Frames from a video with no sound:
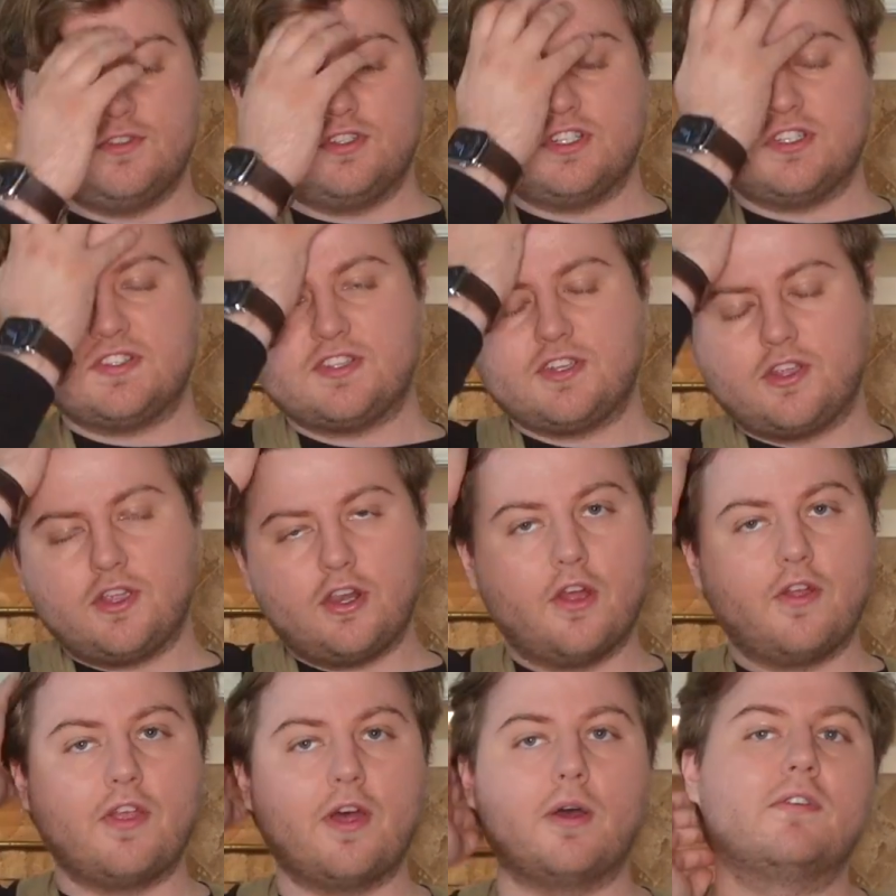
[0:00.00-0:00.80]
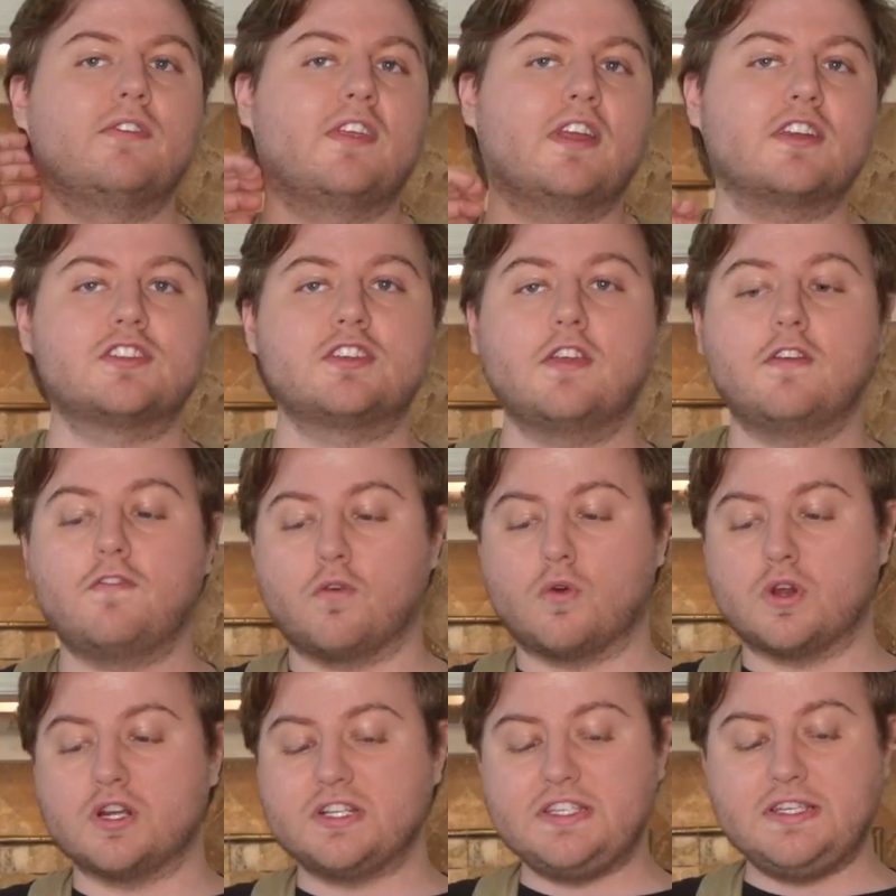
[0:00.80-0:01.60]
just so you know, that was actually
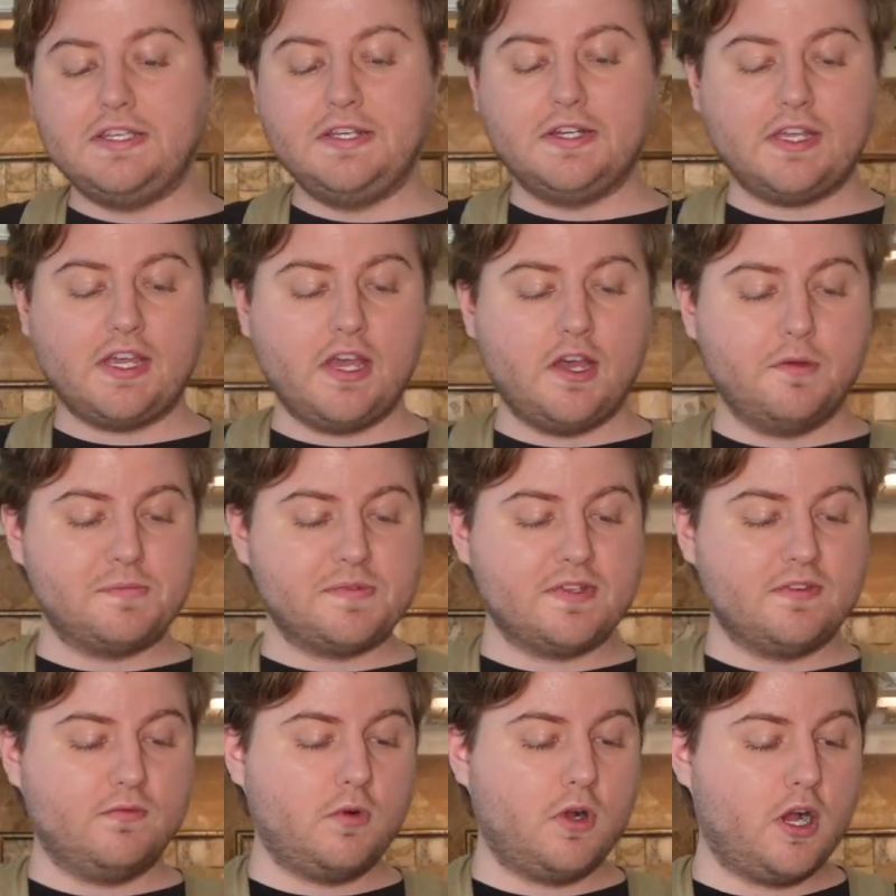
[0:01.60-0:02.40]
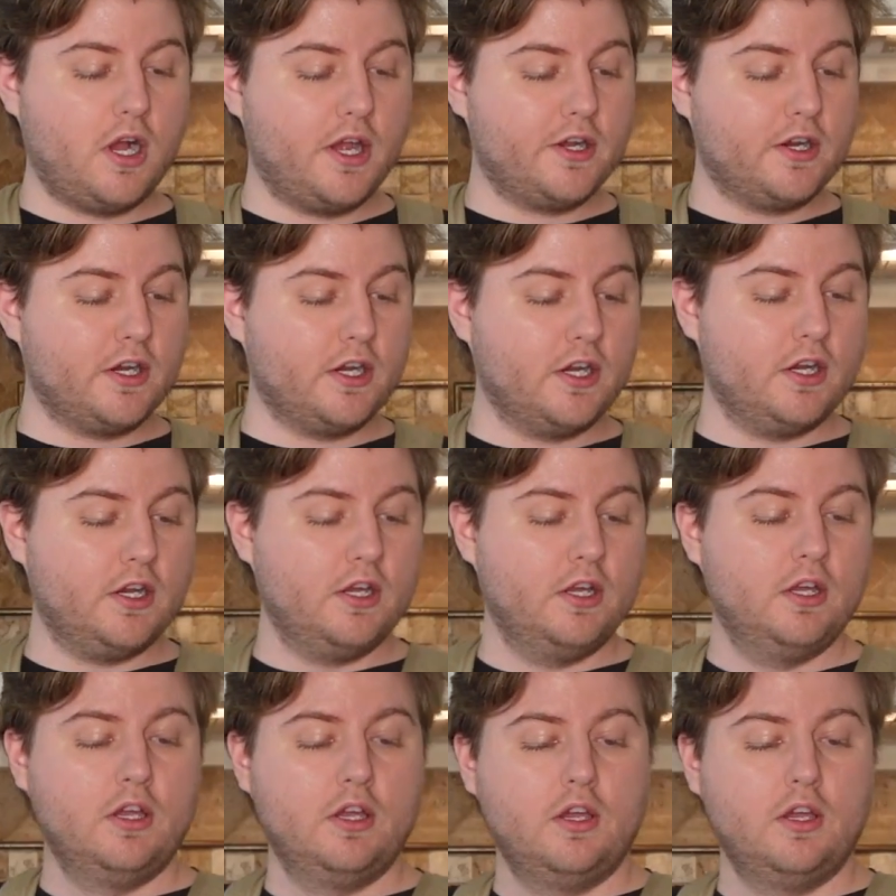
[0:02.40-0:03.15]
14 cups of water.